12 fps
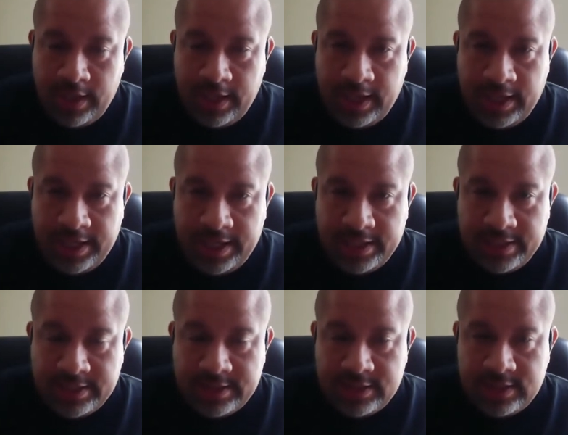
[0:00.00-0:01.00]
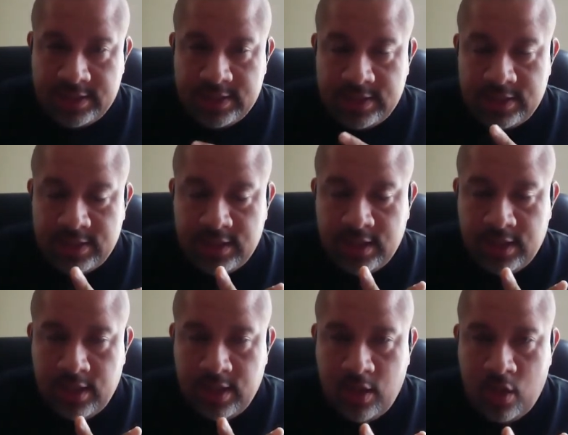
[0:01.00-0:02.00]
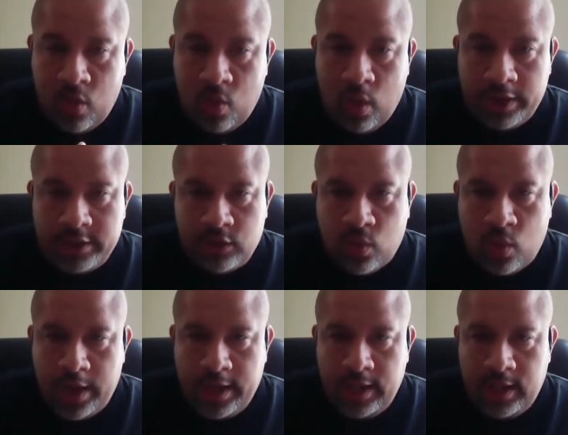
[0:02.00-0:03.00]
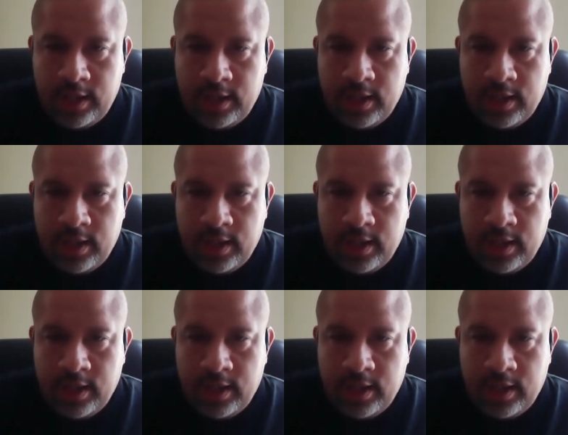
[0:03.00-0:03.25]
is 120,